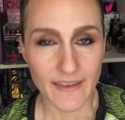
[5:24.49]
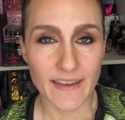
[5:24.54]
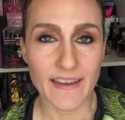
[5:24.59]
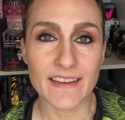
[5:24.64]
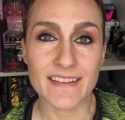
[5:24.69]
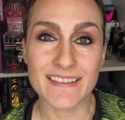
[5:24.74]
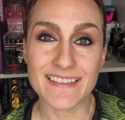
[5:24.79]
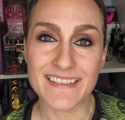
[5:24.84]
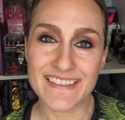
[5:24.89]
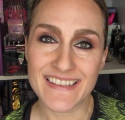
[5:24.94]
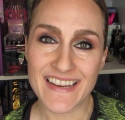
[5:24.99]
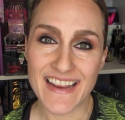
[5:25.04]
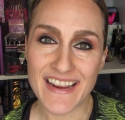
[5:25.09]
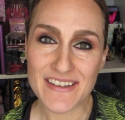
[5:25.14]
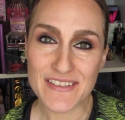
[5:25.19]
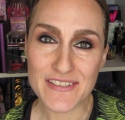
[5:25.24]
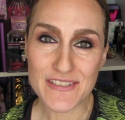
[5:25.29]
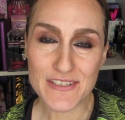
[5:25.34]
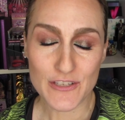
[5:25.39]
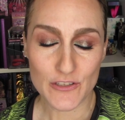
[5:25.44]
And
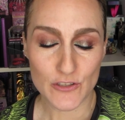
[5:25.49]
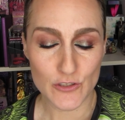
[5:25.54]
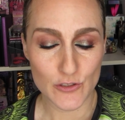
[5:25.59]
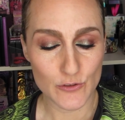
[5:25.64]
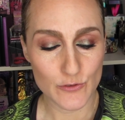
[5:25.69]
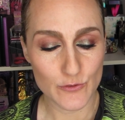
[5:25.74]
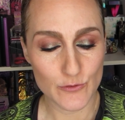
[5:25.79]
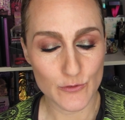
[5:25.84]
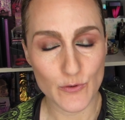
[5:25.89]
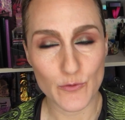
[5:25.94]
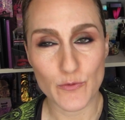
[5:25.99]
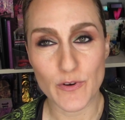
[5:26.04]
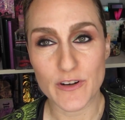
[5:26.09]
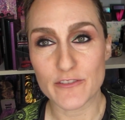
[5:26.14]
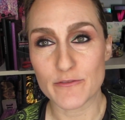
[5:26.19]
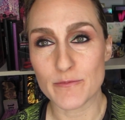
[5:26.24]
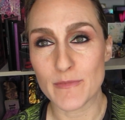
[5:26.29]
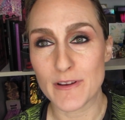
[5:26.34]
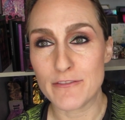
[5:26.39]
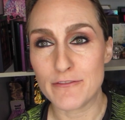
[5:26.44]
next to one
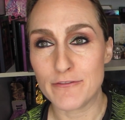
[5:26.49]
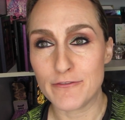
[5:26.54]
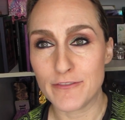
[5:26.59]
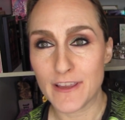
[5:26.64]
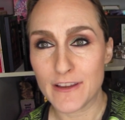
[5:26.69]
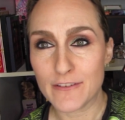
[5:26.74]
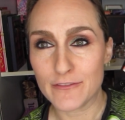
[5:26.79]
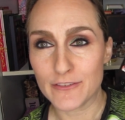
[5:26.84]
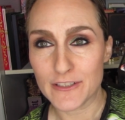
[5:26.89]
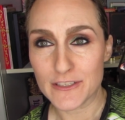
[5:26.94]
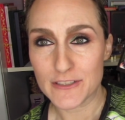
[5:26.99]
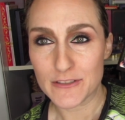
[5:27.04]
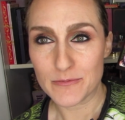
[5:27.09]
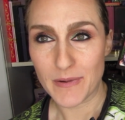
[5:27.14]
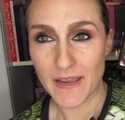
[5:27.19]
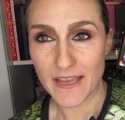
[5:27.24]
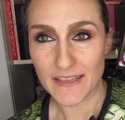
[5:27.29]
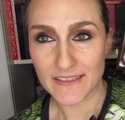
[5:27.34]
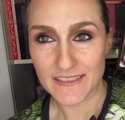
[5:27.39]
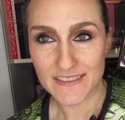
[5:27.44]
of my favorite
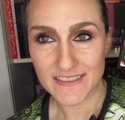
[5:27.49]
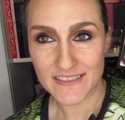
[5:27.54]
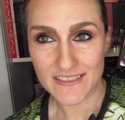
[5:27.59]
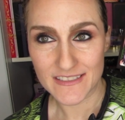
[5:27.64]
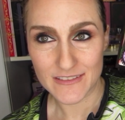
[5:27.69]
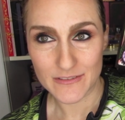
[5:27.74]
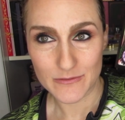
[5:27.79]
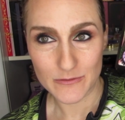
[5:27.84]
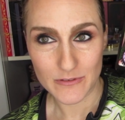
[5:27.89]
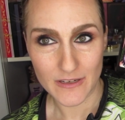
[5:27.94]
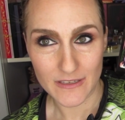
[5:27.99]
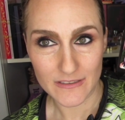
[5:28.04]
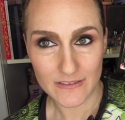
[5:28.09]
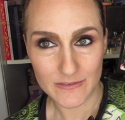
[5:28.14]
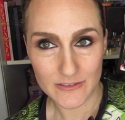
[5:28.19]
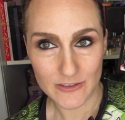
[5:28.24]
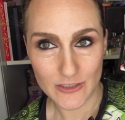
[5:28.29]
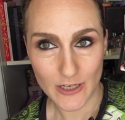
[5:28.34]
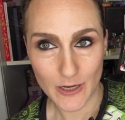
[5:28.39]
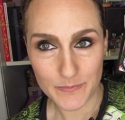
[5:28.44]
palettes,
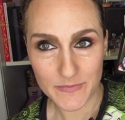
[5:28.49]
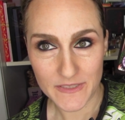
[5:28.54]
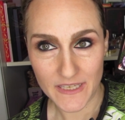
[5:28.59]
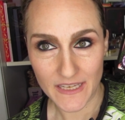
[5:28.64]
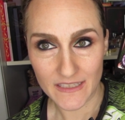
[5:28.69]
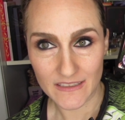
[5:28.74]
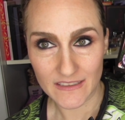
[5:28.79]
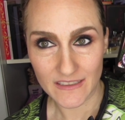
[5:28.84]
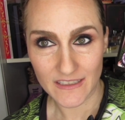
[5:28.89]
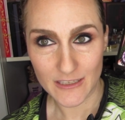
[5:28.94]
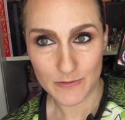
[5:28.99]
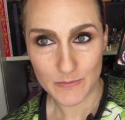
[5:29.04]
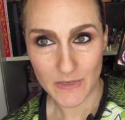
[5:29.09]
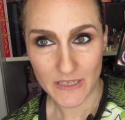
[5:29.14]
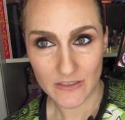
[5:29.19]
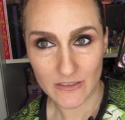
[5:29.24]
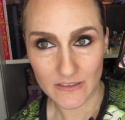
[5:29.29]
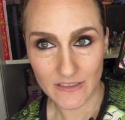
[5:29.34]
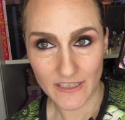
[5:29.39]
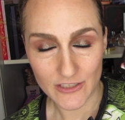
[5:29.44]
top 10 in my
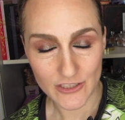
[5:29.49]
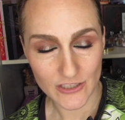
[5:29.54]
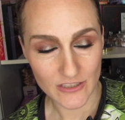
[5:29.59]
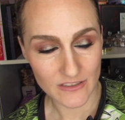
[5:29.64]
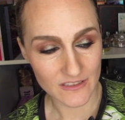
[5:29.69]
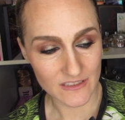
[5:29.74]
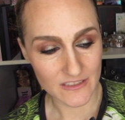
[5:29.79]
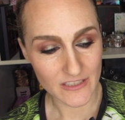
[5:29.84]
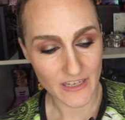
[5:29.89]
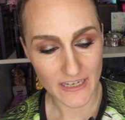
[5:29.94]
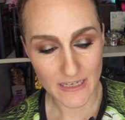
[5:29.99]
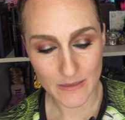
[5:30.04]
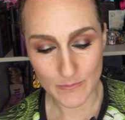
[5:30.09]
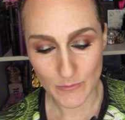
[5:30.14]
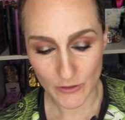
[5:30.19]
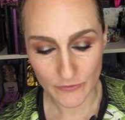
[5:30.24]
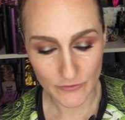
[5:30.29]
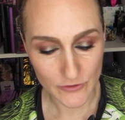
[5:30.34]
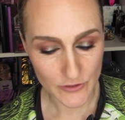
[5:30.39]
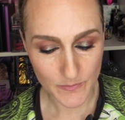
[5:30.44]
collection, the Tiny
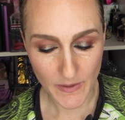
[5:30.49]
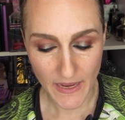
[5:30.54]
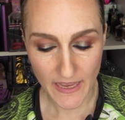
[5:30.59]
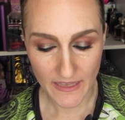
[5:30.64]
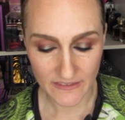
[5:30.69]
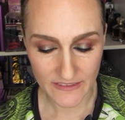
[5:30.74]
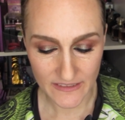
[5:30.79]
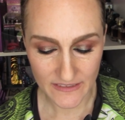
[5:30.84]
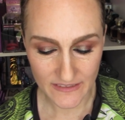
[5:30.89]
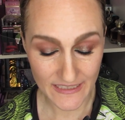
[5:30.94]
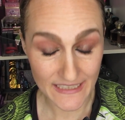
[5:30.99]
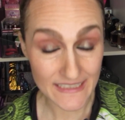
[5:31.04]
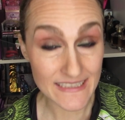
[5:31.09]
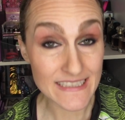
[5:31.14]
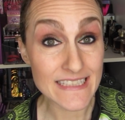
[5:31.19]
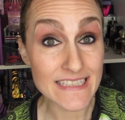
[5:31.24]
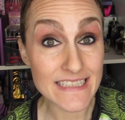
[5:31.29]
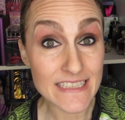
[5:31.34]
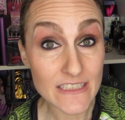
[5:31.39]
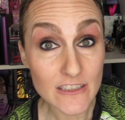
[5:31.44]
Marvels palette.
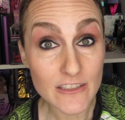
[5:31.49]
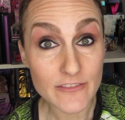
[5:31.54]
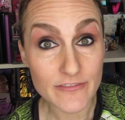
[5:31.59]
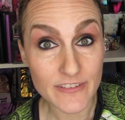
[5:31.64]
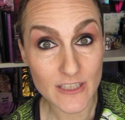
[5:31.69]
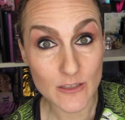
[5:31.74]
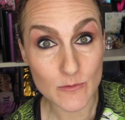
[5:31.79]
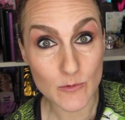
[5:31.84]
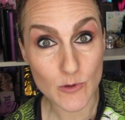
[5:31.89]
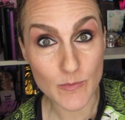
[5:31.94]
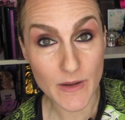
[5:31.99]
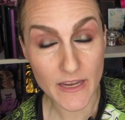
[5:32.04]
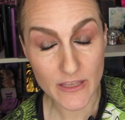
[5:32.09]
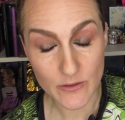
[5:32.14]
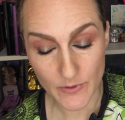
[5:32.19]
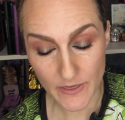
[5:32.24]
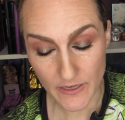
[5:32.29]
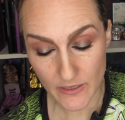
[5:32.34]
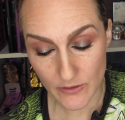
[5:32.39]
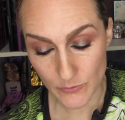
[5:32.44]
It's still available, by
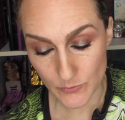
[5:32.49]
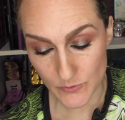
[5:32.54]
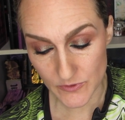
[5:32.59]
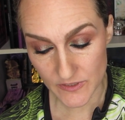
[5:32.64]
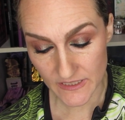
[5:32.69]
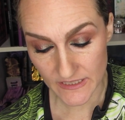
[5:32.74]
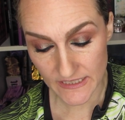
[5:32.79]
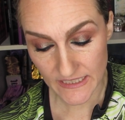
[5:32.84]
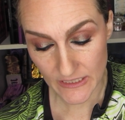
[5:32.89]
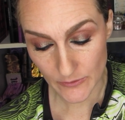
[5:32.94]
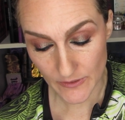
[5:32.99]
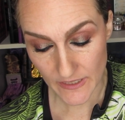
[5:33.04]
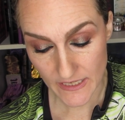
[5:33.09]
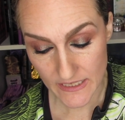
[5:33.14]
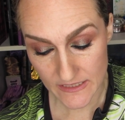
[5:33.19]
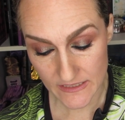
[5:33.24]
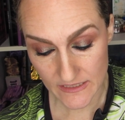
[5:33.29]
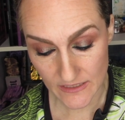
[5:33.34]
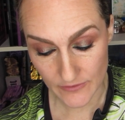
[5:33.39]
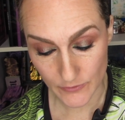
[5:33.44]
the way, through Sydney
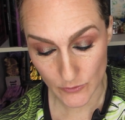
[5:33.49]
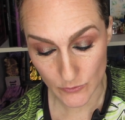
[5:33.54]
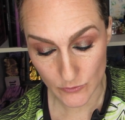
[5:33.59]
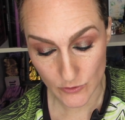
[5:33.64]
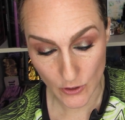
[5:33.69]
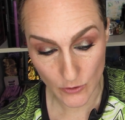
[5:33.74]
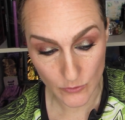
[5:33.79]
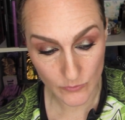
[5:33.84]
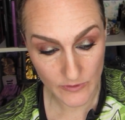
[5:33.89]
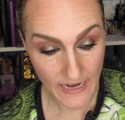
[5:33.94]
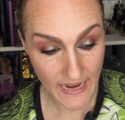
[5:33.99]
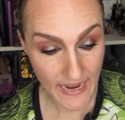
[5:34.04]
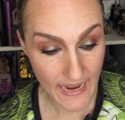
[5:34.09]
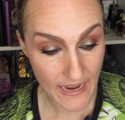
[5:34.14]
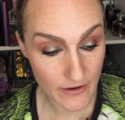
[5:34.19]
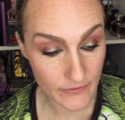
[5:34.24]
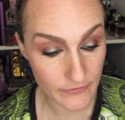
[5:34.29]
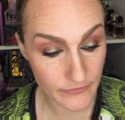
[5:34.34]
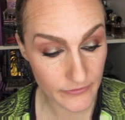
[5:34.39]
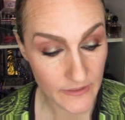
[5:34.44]
Grace. If you don't
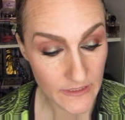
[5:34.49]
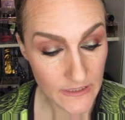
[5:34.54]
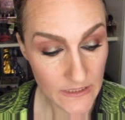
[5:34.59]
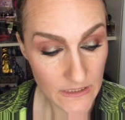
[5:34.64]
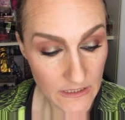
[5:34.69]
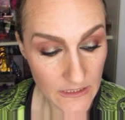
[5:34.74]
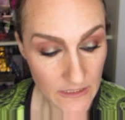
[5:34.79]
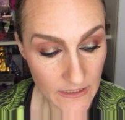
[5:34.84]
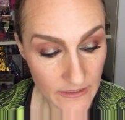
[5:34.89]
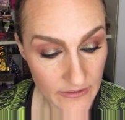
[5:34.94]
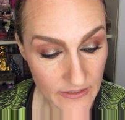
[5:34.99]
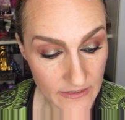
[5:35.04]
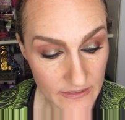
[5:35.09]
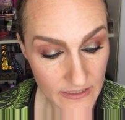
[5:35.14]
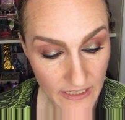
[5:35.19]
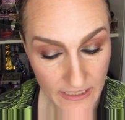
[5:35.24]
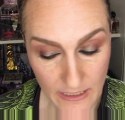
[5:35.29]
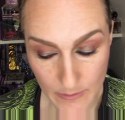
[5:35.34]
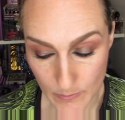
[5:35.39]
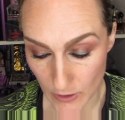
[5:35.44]
have the
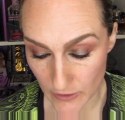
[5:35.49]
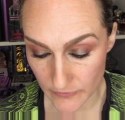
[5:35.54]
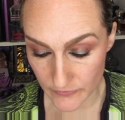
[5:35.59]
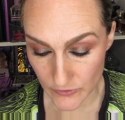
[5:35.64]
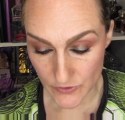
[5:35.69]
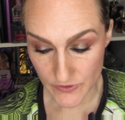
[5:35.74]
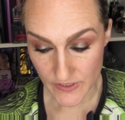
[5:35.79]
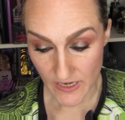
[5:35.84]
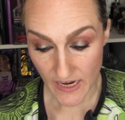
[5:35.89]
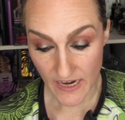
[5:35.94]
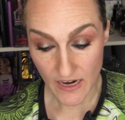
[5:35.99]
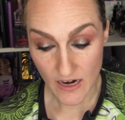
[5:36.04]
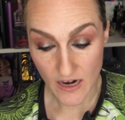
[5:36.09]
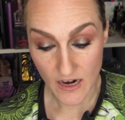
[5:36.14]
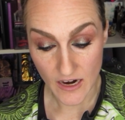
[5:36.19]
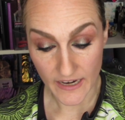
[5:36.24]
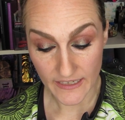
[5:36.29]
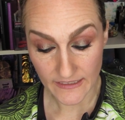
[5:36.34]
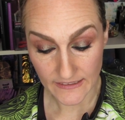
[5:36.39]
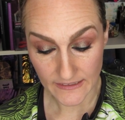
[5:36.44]
Tiny Marvels, I
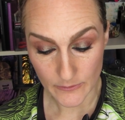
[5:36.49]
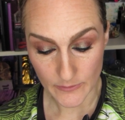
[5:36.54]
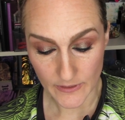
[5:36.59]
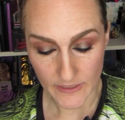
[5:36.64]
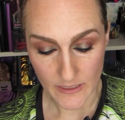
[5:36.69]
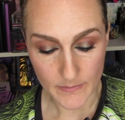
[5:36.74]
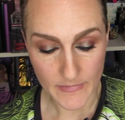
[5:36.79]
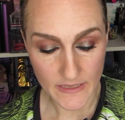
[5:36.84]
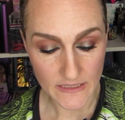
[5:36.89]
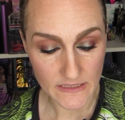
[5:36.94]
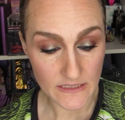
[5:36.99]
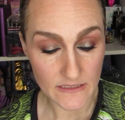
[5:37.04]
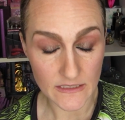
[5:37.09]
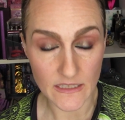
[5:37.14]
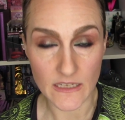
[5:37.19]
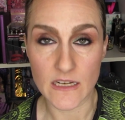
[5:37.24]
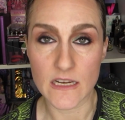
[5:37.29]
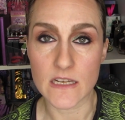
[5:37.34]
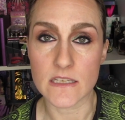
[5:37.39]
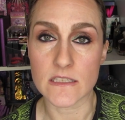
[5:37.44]
highly recommend it.
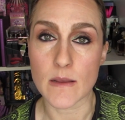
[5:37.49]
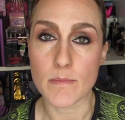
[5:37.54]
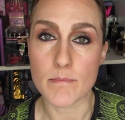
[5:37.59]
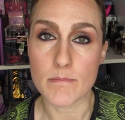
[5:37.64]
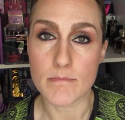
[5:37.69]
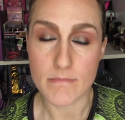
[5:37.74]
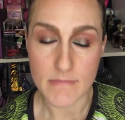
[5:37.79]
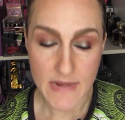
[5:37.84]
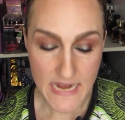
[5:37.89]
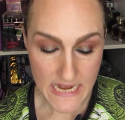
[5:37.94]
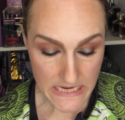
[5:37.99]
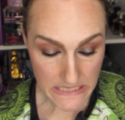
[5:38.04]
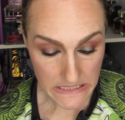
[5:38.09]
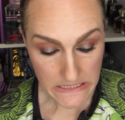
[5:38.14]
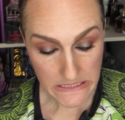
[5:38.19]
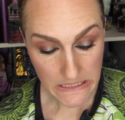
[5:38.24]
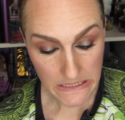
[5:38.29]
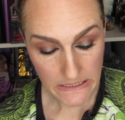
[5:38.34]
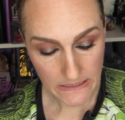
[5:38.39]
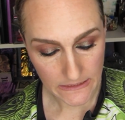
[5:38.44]
It is
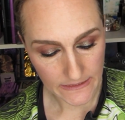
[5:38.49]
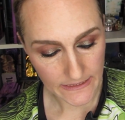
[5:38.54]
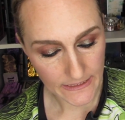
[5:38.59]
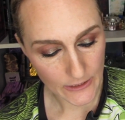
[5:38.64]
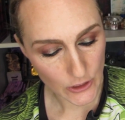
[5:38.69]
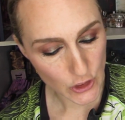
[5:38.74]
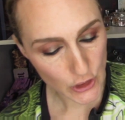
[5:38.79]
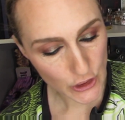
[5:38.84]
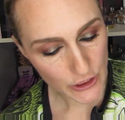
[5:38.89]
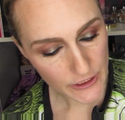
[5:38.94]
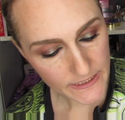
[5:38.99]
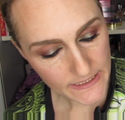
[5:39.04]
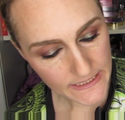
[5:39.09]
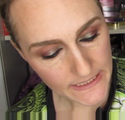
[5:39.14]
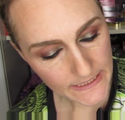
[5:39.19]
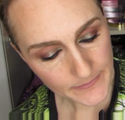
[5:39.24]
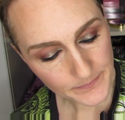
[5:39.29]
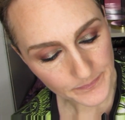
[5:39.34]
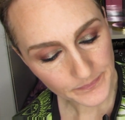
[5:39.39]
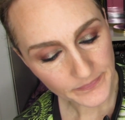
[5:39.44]
amazingly
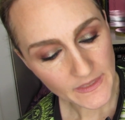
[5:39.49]
good.